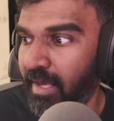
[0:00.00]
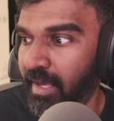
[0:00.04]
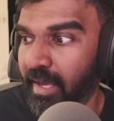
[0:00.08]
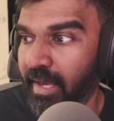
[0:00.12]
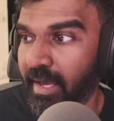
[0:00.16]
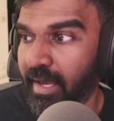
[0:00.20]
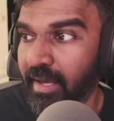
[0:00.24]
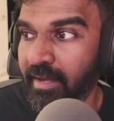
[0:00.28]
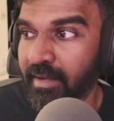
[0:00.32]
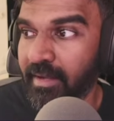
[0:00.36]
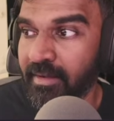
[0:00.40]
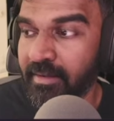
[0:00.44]

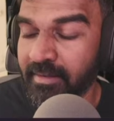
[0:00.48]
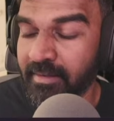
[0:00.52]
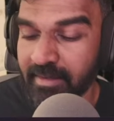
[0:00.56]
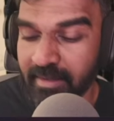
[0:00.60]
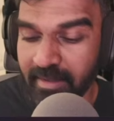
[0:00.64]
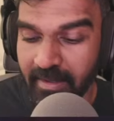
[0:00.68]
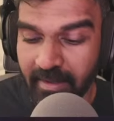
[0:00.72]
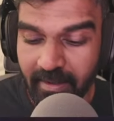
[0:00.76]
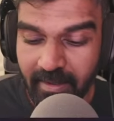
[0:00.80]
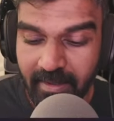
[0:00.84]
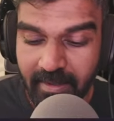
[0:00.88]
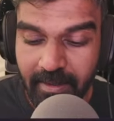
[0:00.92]
And
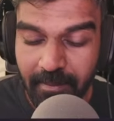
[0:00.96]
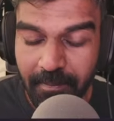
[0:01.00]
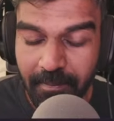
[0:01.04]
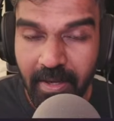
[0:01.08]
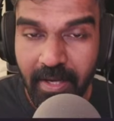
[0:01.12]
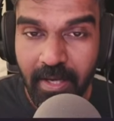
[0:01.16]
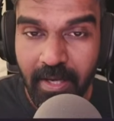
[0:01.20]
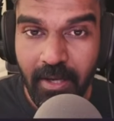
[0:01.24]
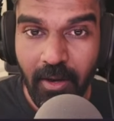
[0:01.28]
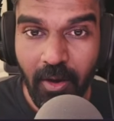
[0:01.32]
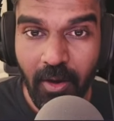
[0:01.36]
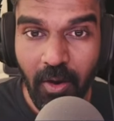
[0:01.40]

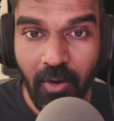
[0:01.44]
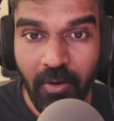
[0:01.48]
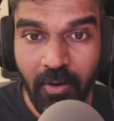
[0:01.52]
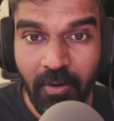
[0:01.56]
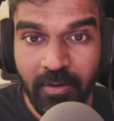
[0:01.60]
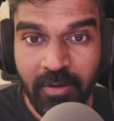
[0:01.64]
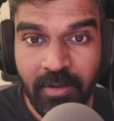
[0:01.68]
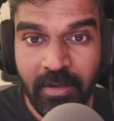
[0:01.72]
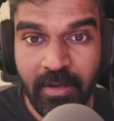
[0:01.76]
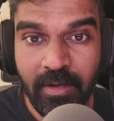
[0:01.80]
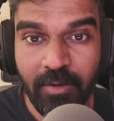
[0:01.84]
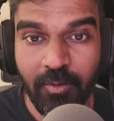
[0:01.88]
depending
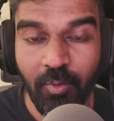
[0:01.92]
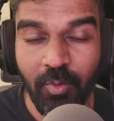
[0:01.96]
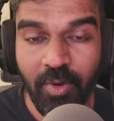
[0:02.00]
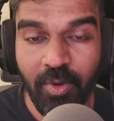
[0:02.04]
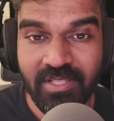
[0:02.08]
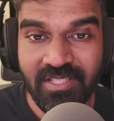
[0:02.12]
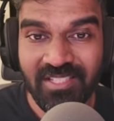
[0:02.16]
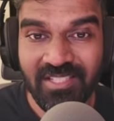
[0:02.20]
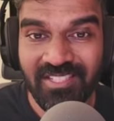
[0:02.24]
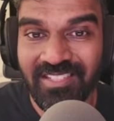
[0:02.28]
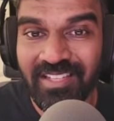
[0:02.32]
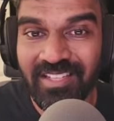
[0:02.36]
on
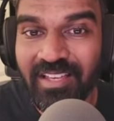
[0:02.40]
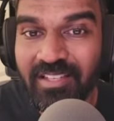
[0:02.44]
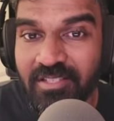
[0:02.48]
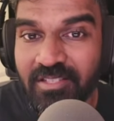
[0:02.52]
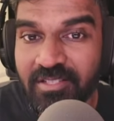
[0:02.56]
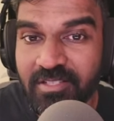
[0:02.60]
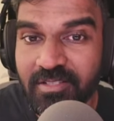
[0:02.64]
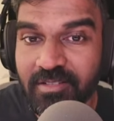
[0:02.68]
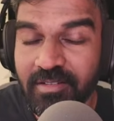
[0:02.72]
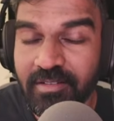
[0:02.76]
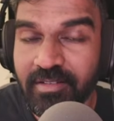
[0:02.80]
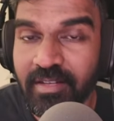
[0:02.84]
what
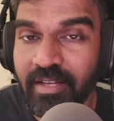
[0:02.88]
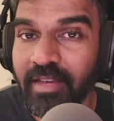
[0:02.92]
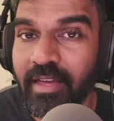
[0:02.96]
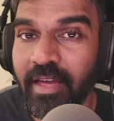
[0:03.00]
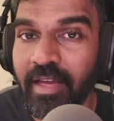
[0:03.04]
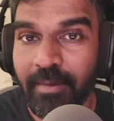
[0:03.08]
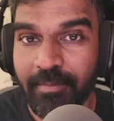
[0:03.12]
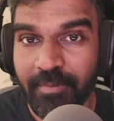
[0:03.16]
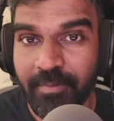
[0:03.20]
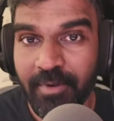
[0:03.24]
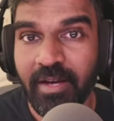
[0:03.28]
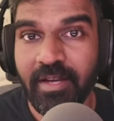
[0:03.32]
sensor the
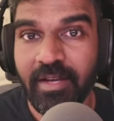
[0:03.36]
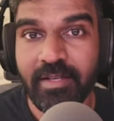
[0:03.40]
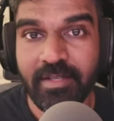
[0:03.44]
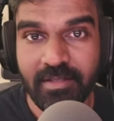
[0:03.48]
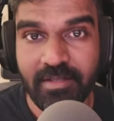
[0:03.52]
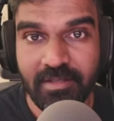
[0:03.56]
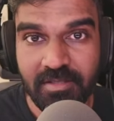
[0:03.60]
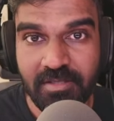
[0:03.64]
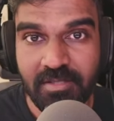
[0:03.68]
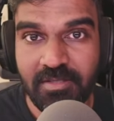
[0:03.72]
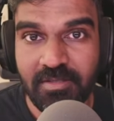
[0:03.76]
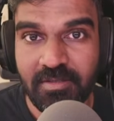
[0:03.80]
camera
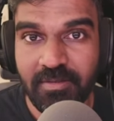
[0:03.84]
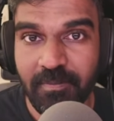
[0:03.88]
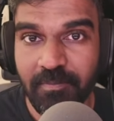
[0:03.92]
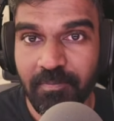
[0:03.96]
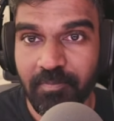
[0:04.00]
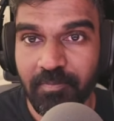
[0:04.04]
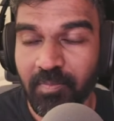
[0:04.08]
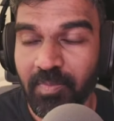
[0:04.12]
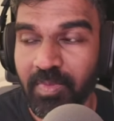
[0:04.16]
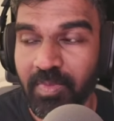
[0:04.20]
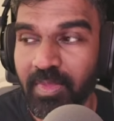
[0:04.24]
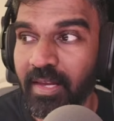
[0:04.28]
is,
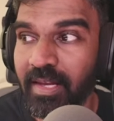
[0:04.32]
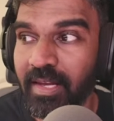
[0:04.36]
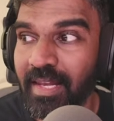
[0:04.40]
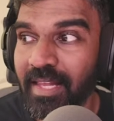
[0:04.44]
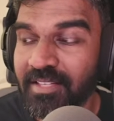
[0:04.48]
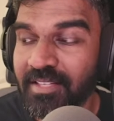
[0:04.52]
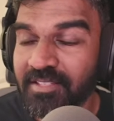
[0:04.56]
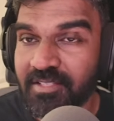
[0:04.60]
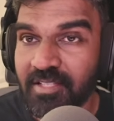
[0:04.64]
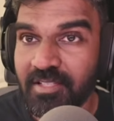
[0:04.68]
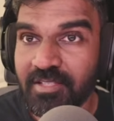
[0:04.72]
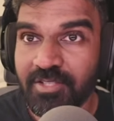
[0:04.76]
the
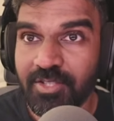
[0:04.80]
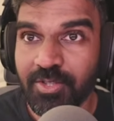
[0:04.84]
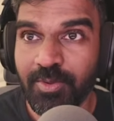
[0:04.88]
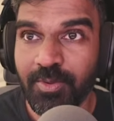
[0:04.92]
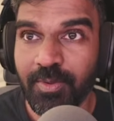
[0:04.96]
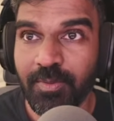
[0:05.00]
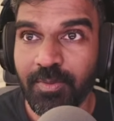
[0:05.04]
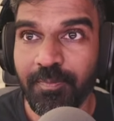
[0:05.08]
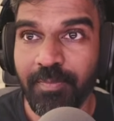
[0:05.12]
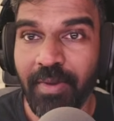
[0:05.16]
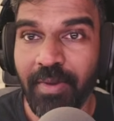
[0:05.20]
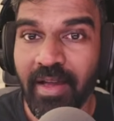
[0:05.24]
lenses
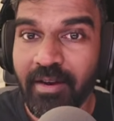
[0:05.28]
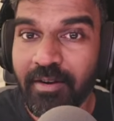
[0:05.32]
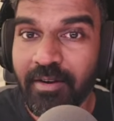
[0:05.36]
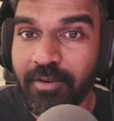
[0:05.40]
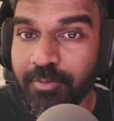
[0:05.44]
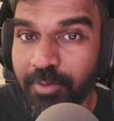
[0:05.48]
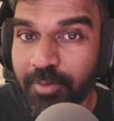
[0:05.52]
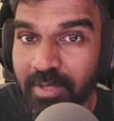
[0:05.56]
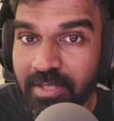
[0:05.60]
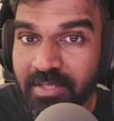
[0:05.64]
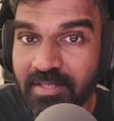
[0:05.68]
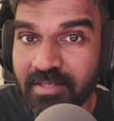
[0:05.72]
you pair
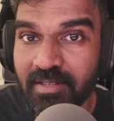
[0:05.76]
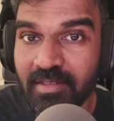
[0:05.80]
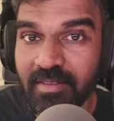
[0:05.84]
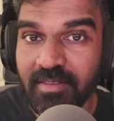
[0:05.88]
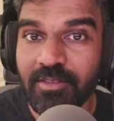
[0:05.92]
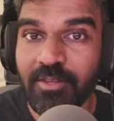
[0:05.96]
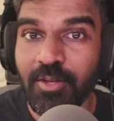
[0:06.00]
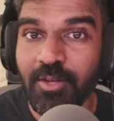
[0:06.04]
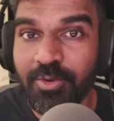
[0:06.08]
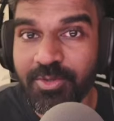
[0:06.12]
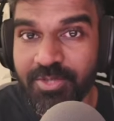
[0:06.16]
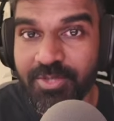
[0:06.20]
with
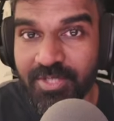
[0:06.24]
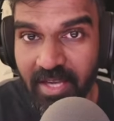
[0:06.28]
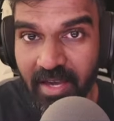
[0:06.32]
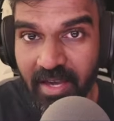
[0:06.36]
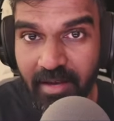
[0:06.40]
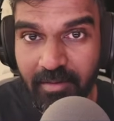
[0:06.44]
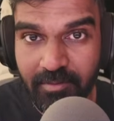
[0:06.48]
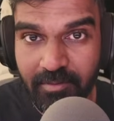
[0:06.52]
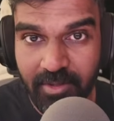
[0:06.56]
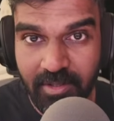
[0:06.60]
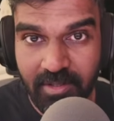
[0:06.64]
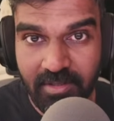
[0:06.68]
those
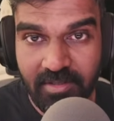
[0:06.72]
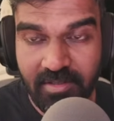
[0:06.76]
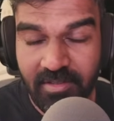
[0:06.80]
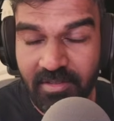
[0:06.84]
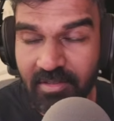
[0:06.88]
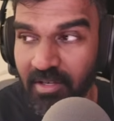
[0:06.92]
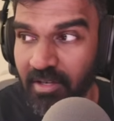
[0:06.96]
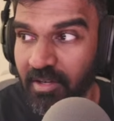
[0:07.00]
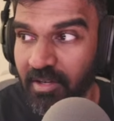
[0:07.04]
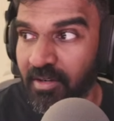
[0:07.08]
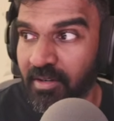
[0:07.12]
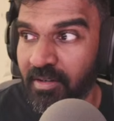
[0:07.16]
cameras
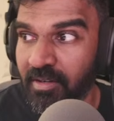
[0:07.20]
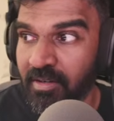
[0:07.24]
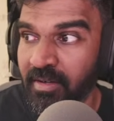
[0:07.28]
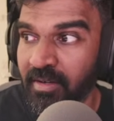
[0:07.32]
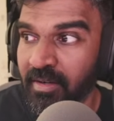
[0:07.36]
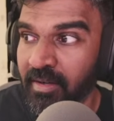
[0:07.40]
are